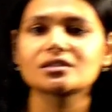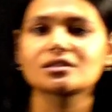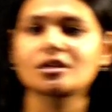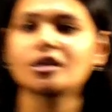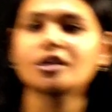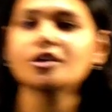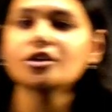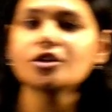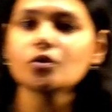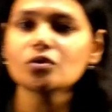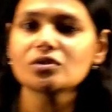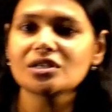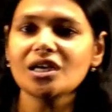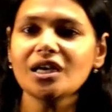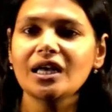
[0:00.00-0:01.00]
distal. Here
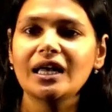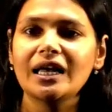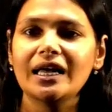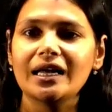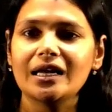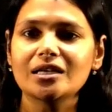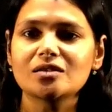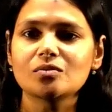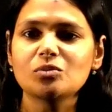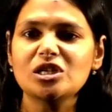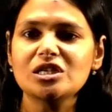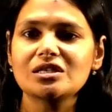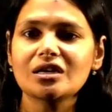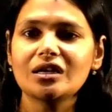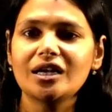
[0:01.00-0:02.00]
you see, it's
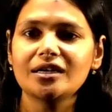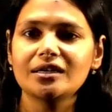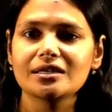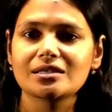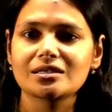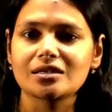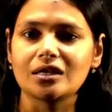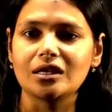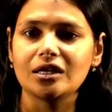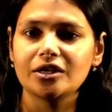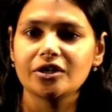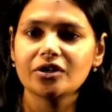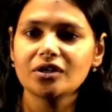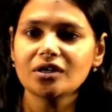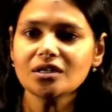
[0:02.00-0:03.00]
mesial and distal.
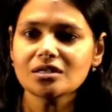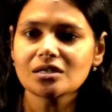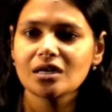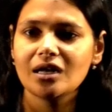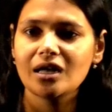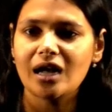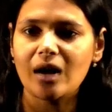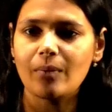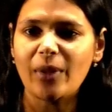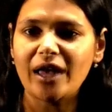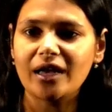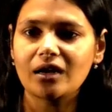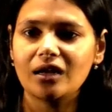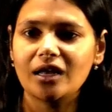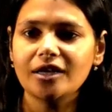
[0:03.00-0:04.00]
Here it's
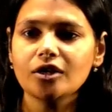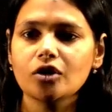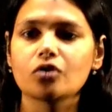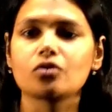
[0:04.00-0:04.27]
apical and